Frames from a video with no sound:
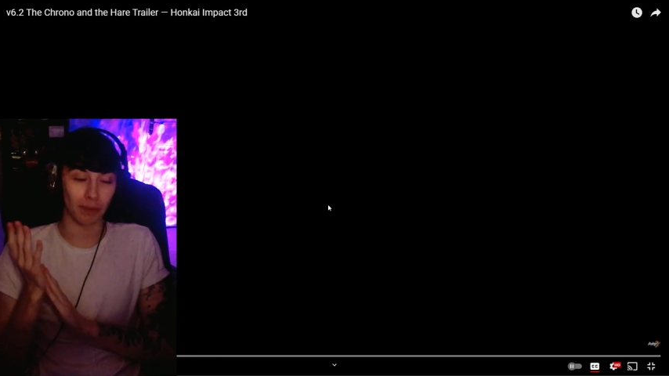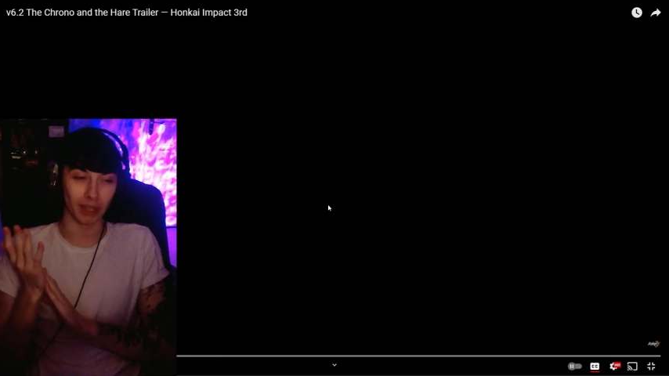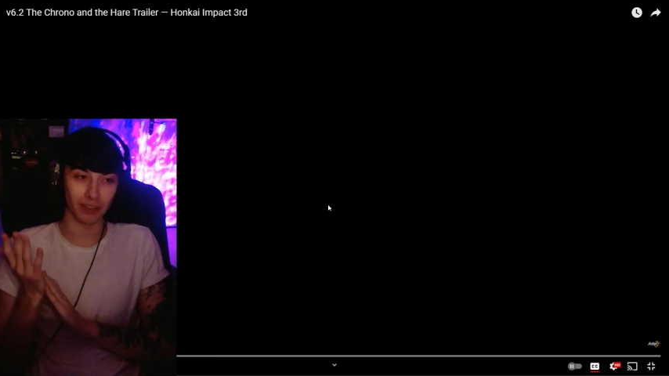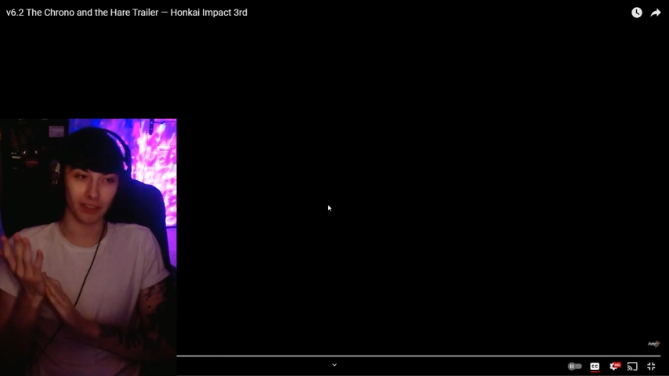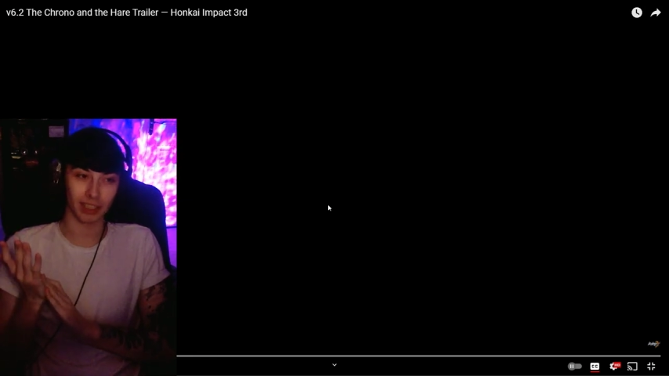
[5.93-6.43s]
I
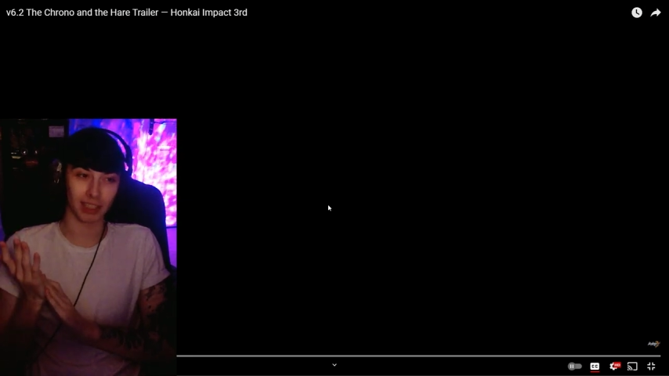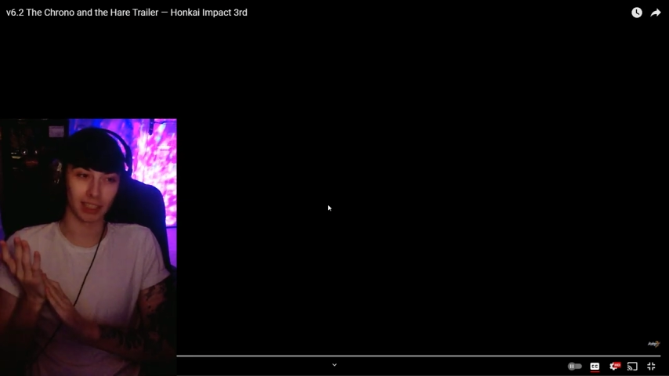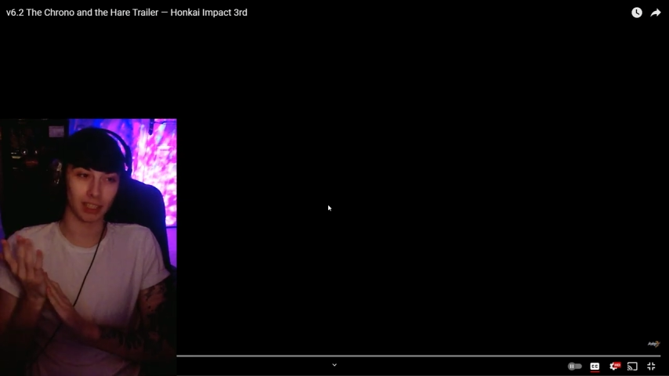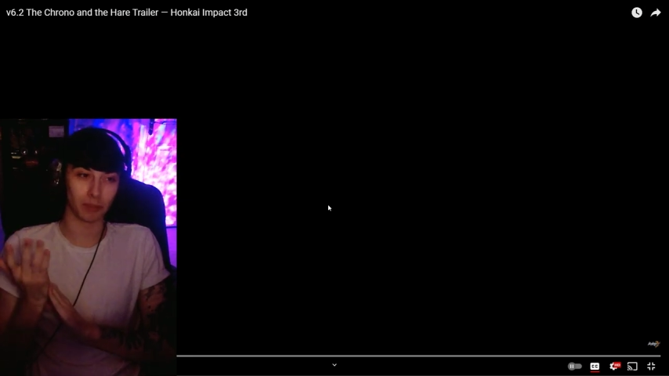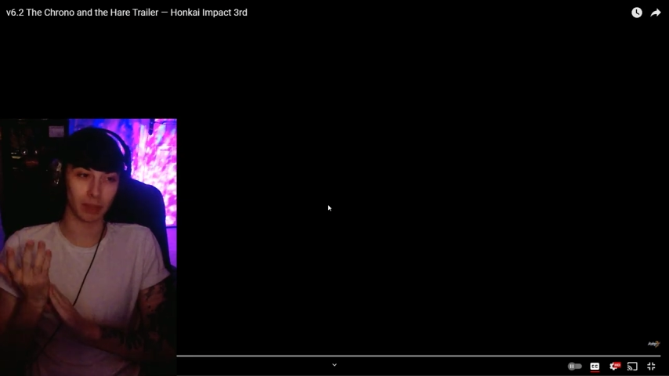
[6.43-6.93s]
believe
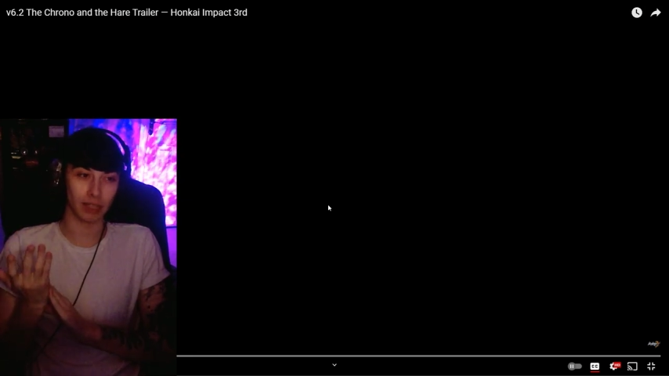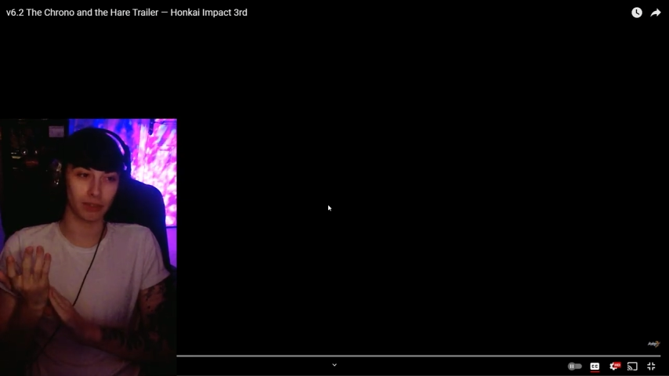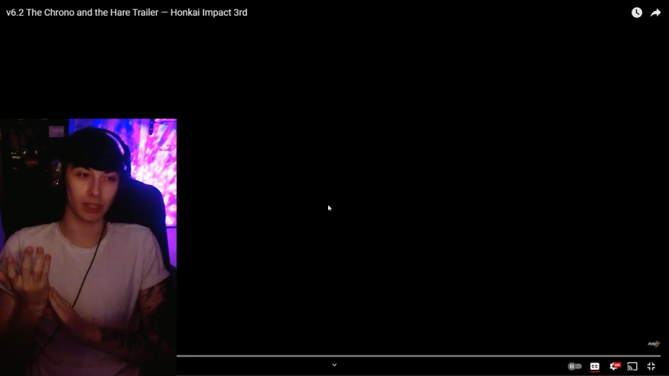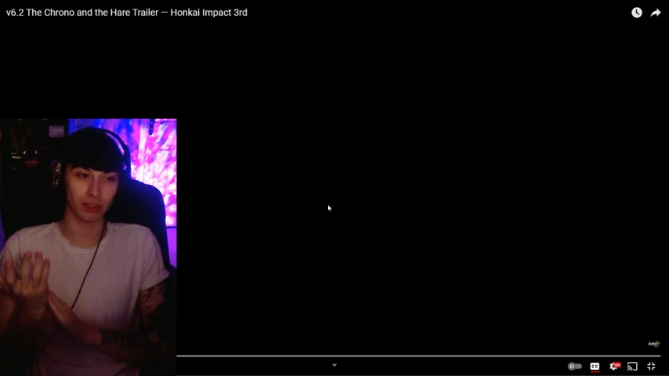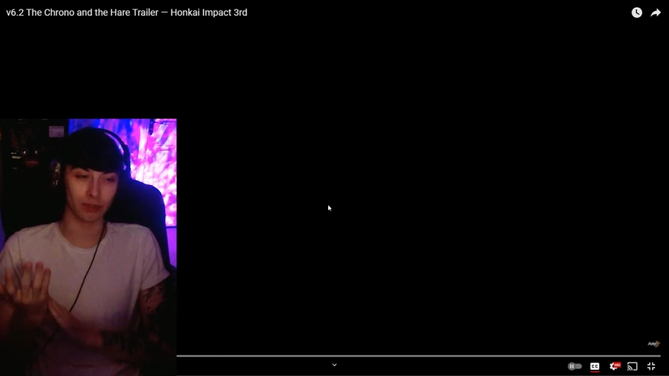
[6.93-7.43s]
it's the
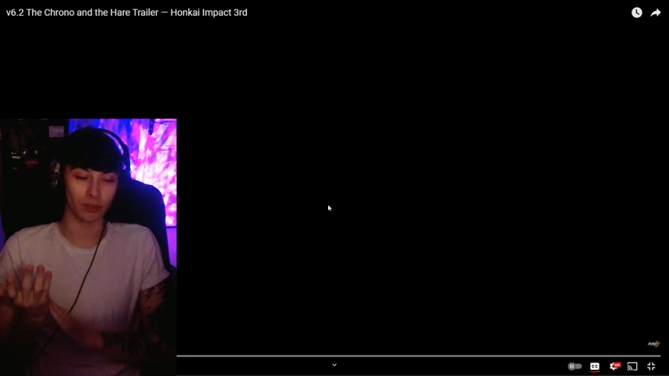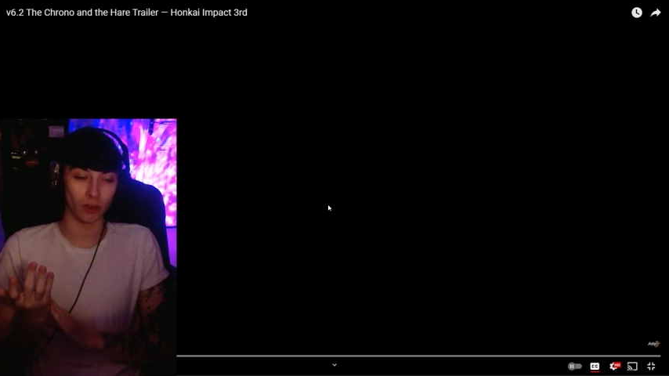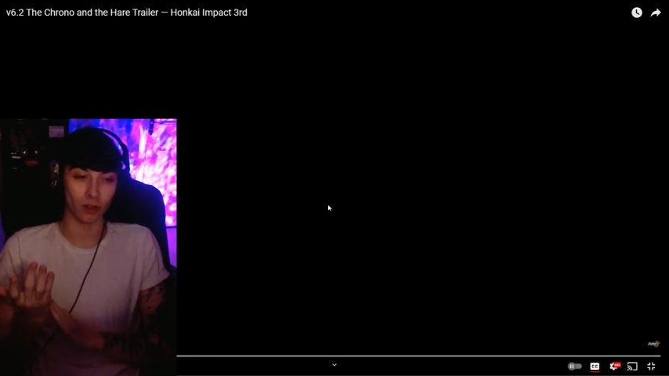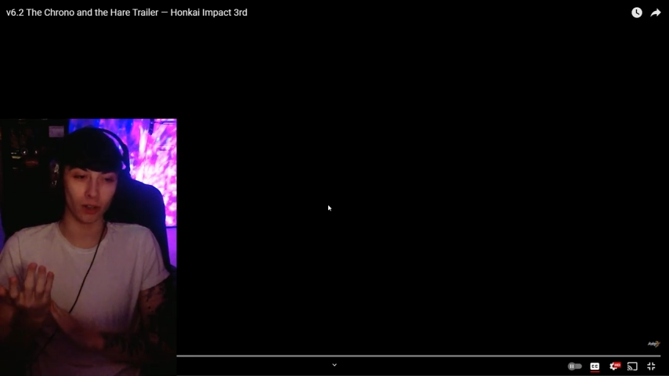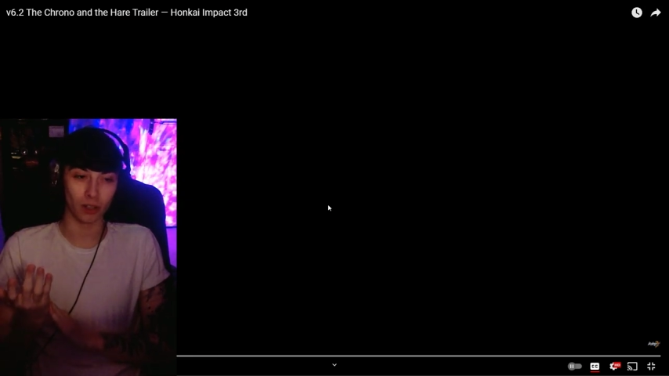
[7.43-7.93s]
PV
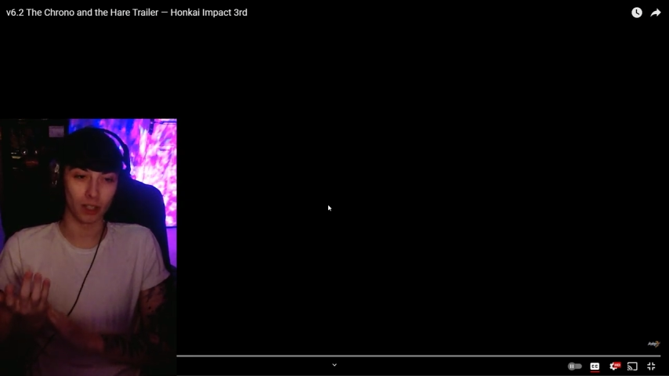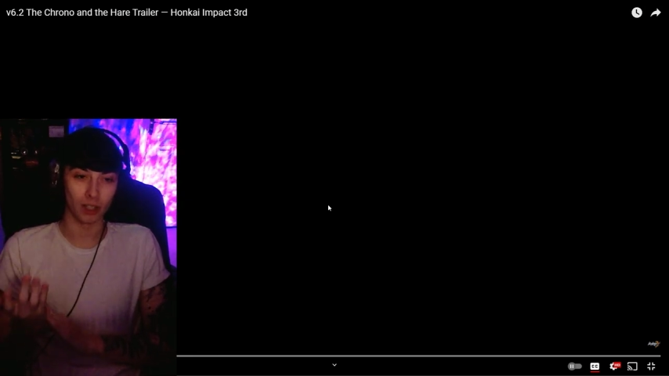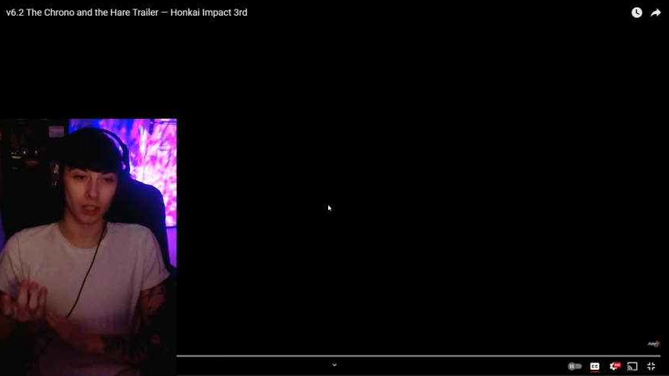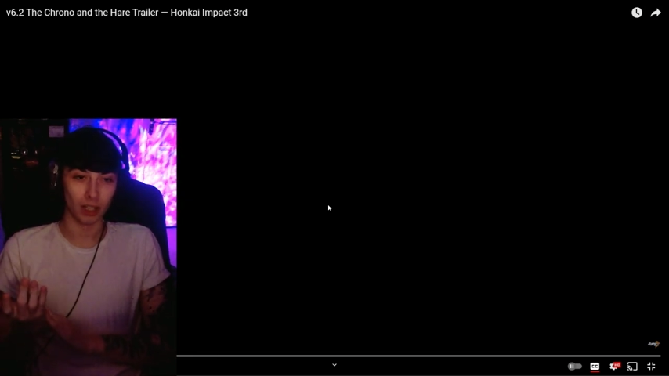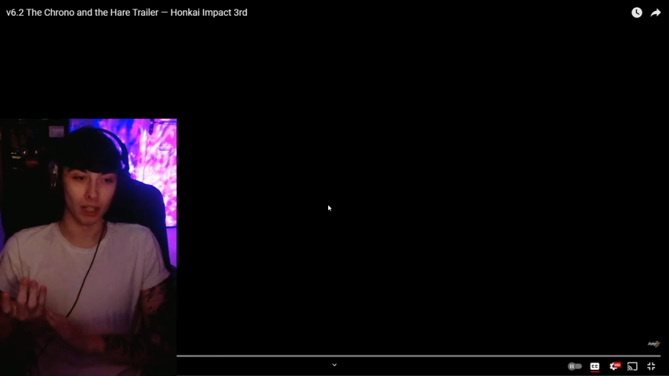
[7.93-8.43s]
for
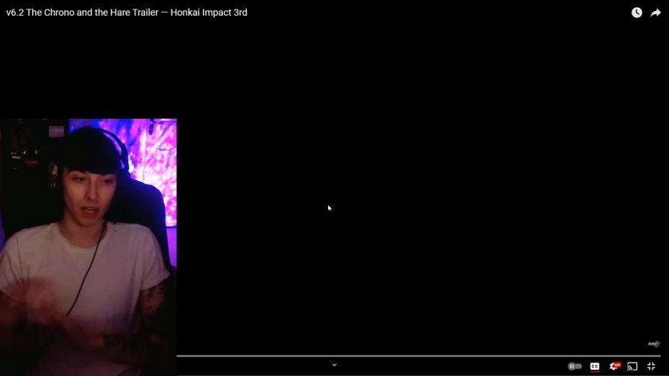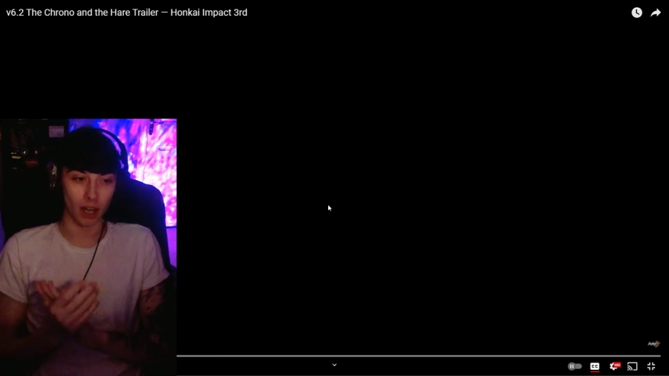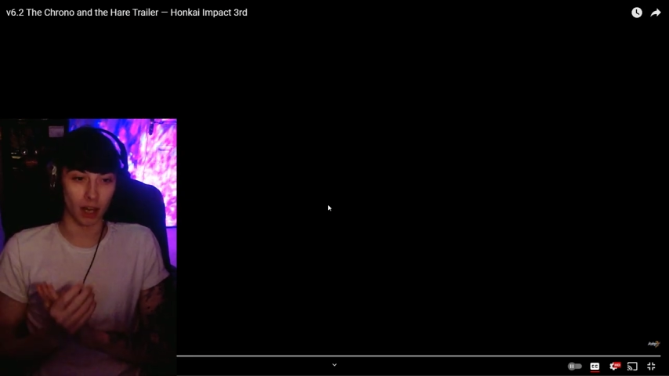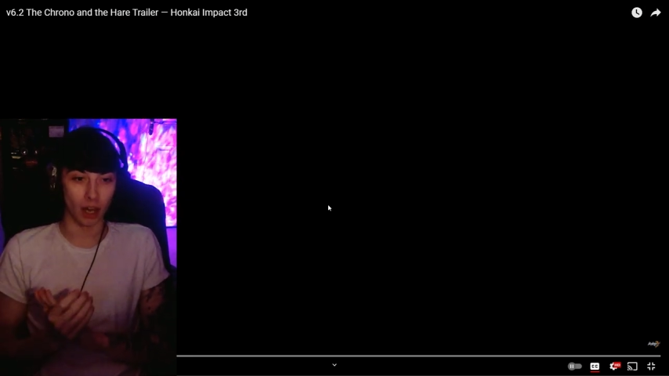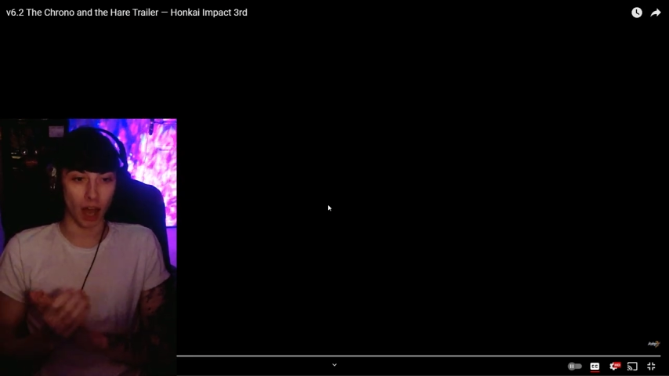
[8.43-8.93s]

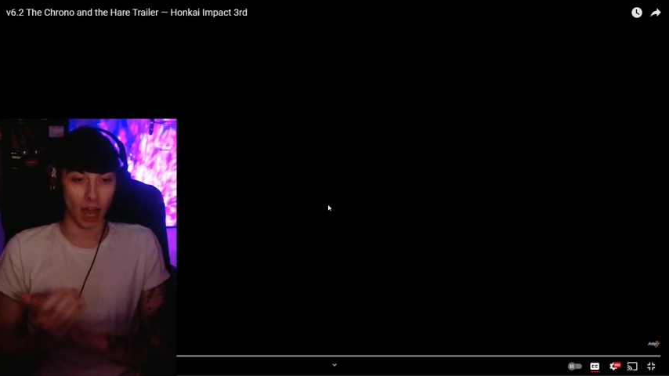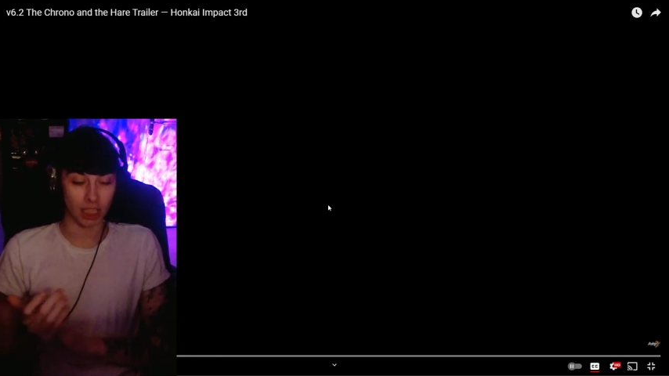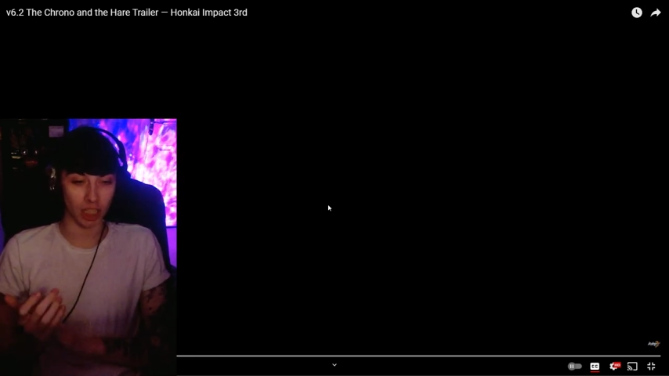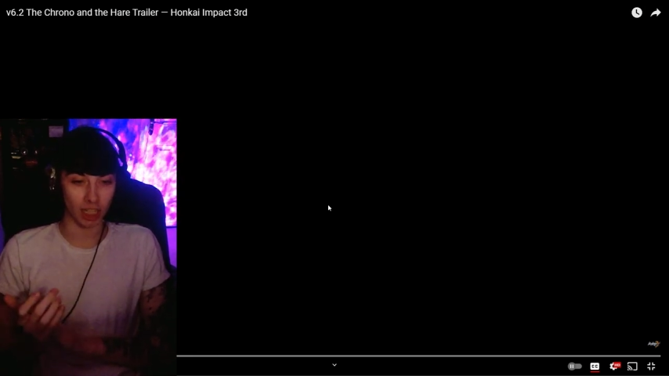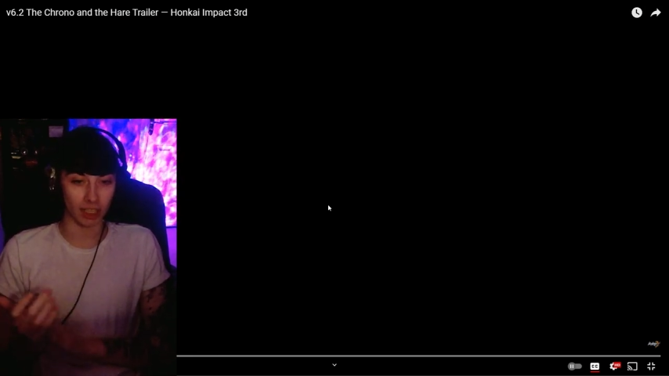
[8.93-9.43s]

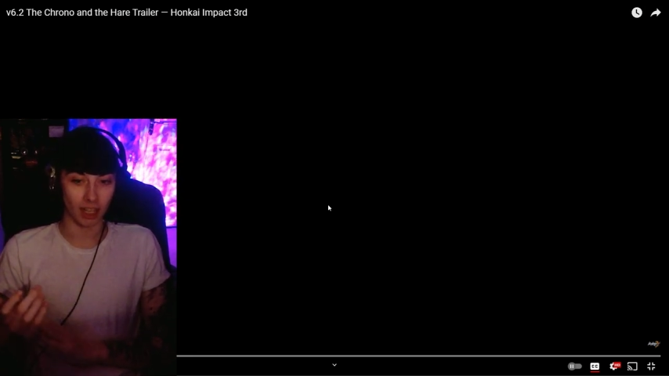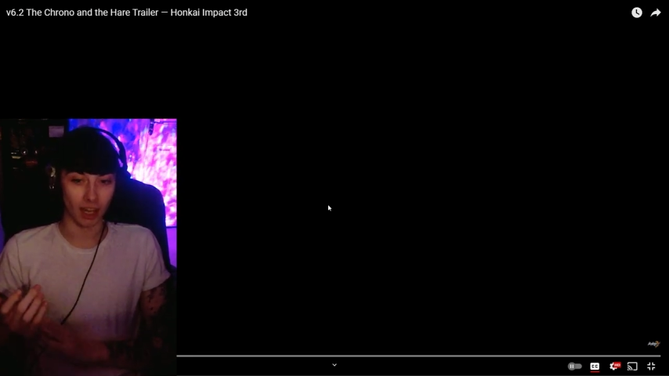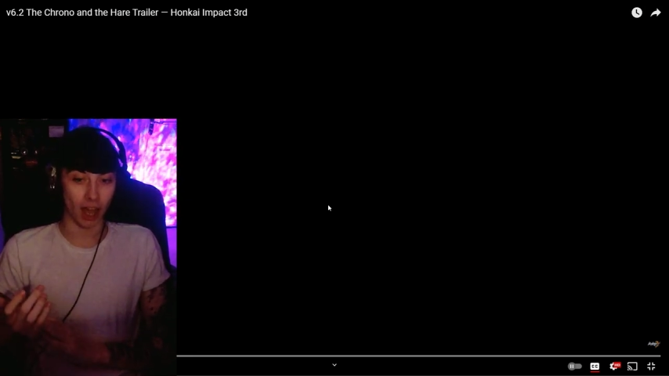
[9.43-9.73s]
Ai-chan.